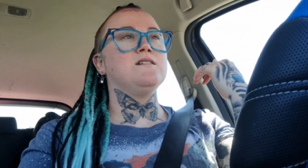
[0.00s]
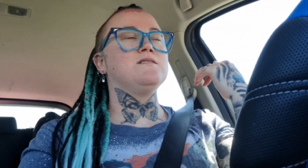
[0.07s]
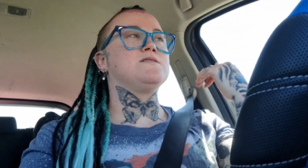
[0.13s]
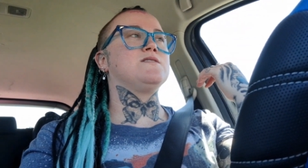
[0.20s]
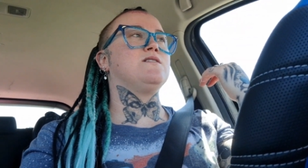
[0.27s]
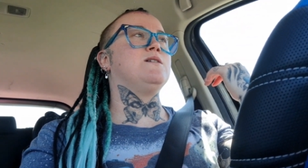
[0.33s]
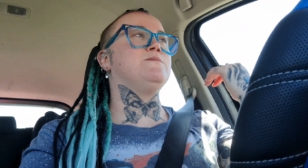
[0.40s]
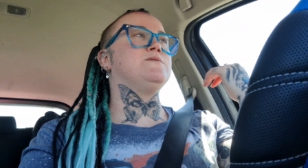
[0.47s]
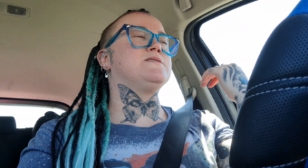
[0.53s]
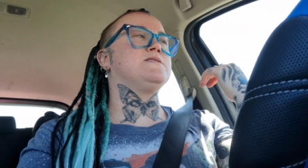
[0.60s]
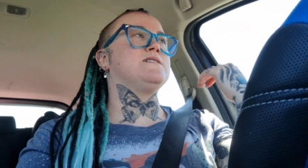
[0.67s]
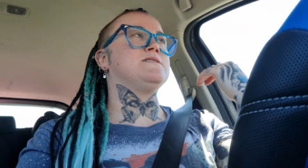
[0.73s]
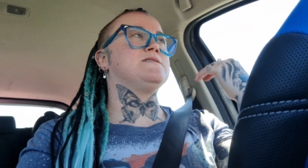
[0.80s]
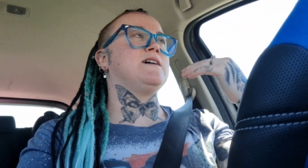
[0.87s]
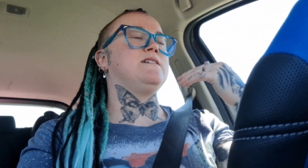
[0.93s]
So I'm just
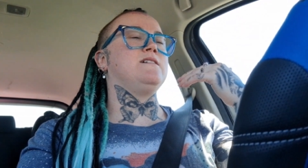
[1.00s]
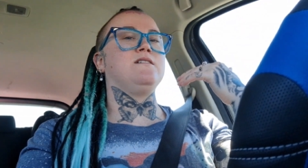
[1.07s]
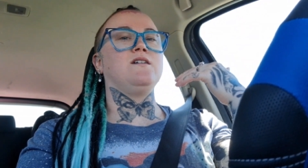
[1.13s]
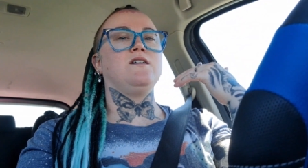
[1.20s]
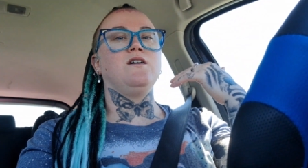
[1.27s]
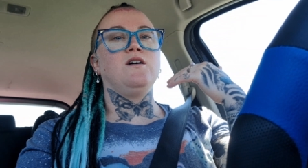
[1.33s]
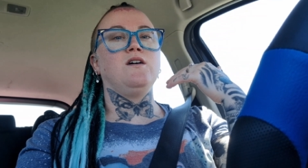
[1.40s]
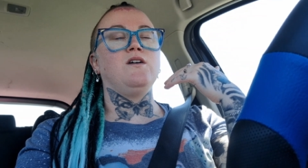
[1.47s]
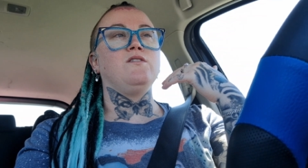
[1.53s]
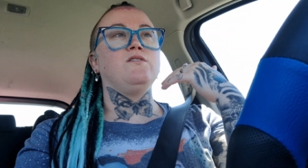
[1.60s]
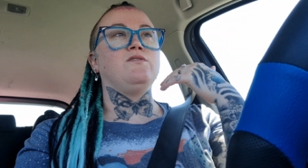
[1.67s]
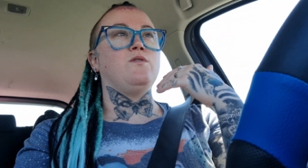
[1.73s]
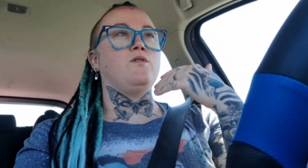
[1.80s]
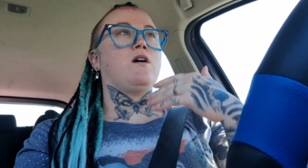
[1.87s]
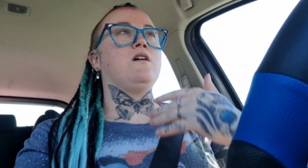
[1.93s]
excited
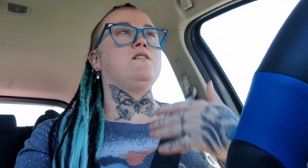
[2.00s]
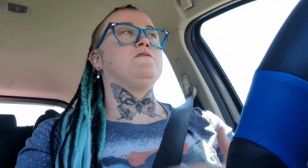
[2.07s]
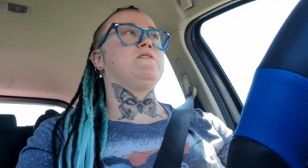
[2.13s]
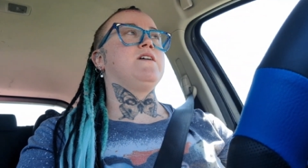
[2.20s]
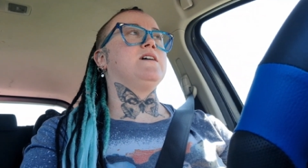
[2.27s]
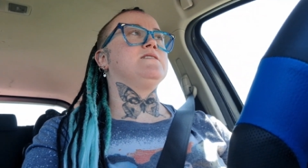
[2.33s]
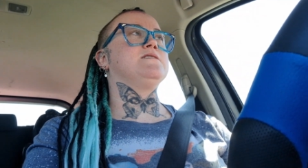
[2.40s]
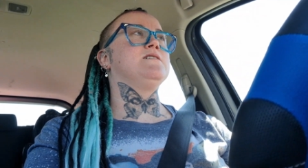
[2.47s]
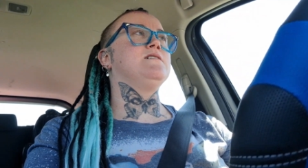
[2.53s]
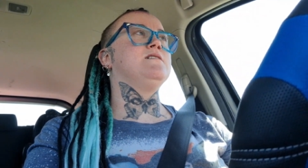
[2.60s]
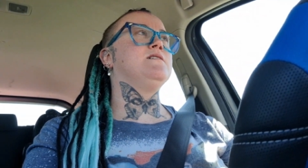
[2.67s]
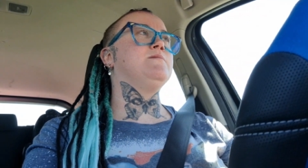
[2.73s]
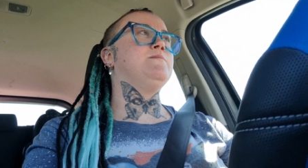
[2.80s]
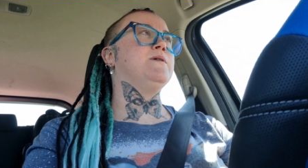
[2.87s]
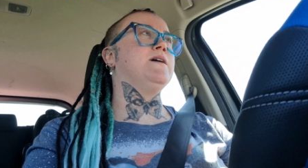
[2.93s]
for all of that.
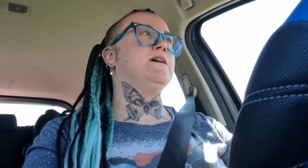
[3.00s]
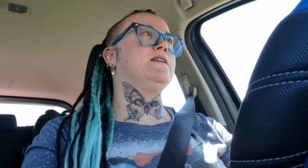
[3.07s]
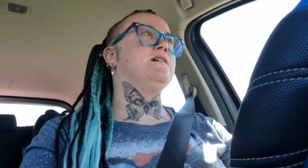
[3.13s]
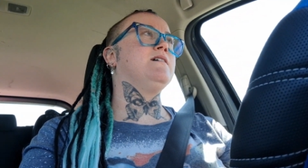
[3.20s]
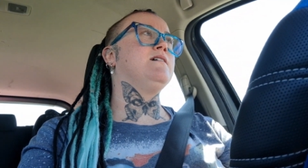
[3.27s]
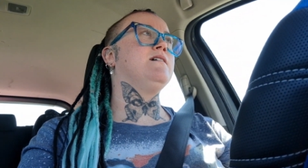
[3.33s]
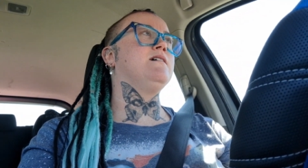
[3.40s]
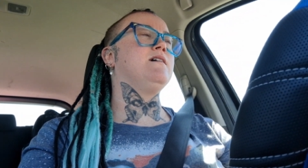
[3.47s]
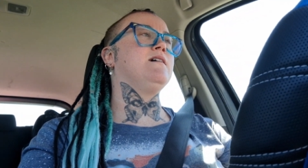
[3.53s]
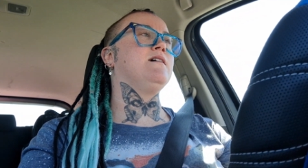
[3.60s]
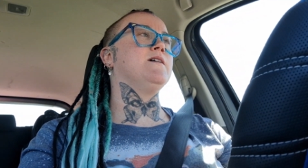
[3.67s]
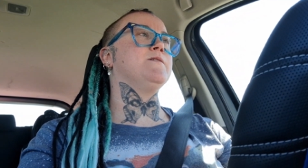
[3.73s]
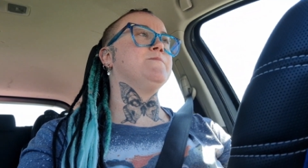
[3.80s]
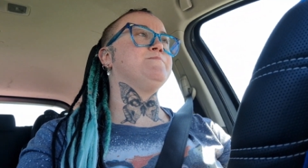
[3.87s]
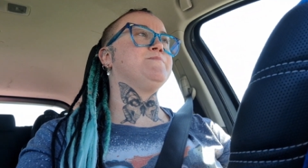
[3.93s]
But
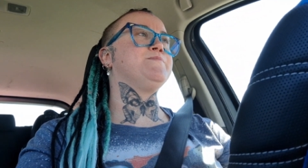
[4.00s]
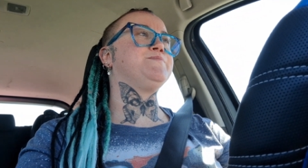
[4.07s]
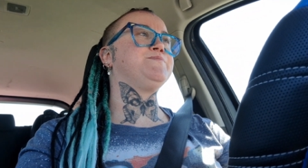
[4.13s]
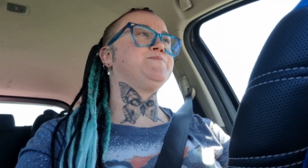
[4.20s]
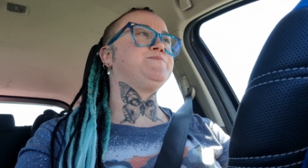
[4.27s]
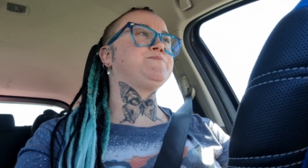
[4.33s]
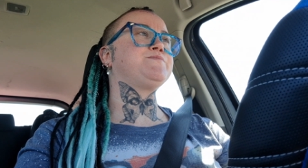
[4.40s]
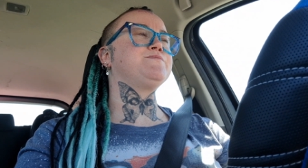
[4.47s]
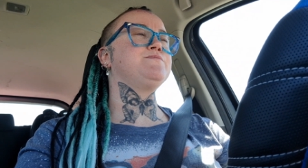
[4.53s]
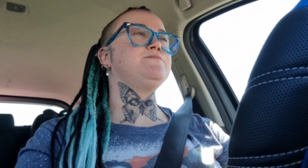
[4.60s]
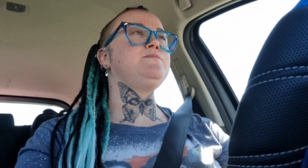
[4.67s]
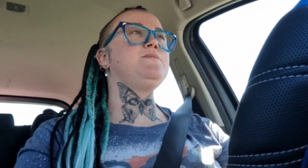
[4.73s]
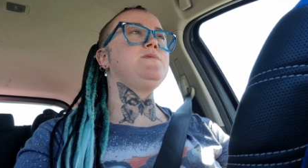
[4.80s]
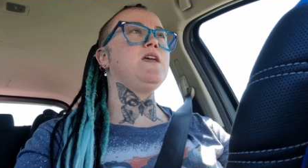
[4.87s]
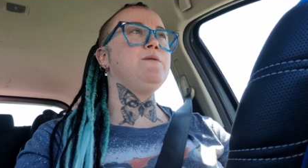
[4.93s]
I'm
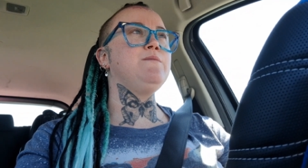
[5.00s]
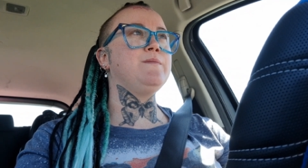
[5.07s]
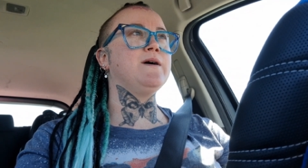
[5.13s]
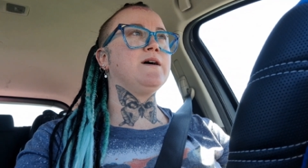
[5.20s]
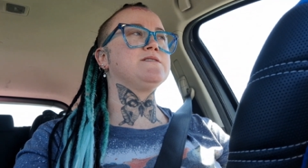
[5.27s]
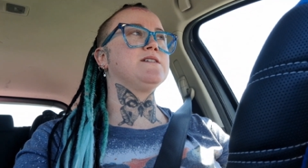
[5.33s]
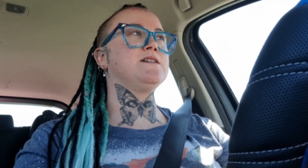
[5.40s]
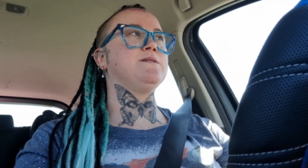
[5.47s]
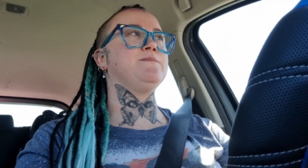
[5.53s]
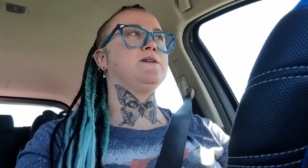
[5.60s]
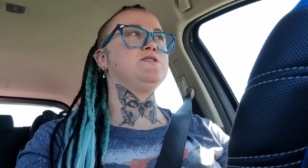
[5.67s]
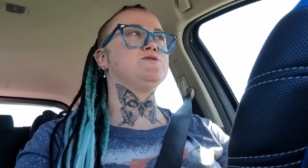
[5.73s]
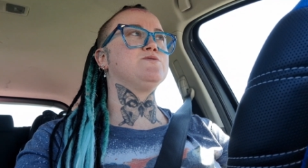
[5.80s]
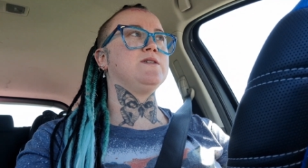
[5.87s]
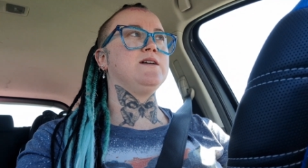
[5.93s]
about to get
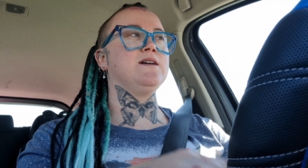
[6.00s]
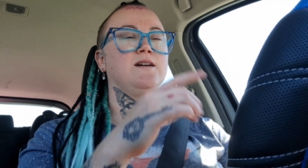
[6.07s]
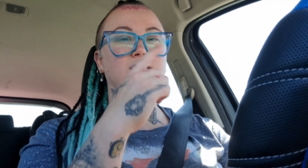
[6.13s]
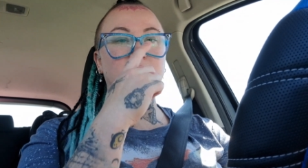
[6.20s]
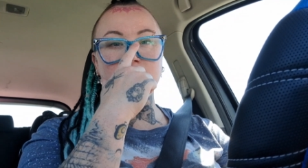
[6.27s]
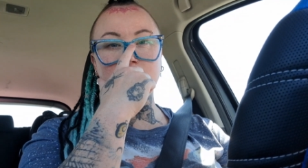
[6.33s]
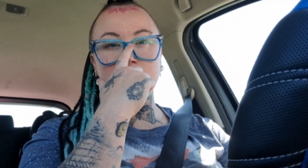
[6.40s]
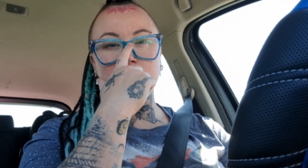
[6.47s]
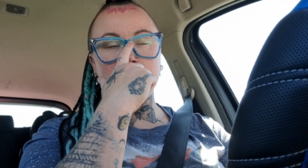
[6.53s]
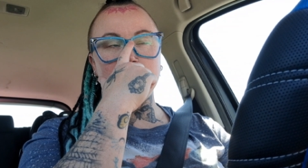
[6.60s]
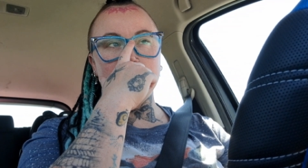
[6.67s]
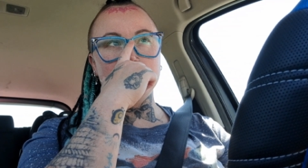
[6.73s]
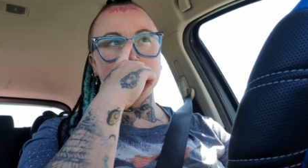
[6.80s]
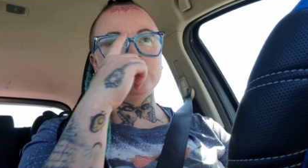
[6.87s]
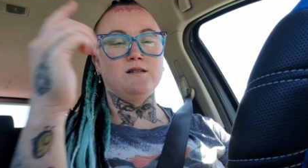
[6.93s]
my drink,
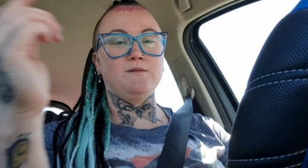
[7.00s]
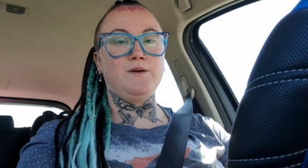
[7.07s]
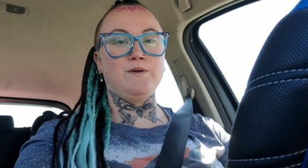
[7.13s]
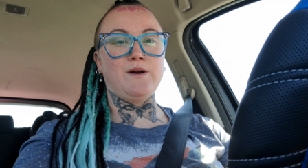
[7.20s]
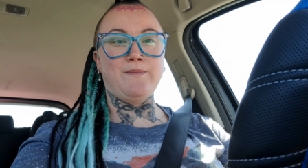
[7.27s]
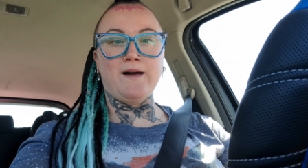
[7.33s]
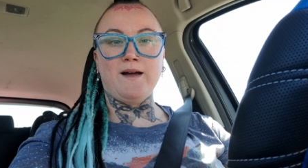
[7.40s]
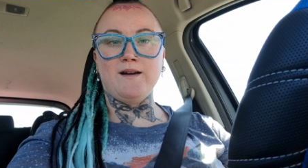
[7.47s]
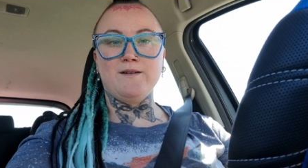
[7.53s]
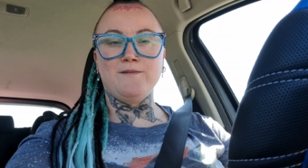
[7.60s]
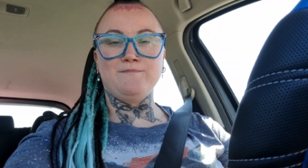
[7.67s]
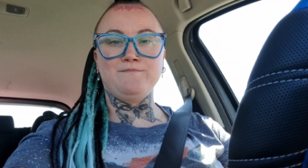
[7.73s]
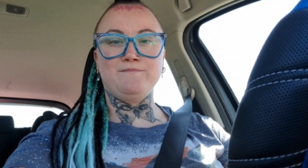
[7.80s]
so I'll be right back.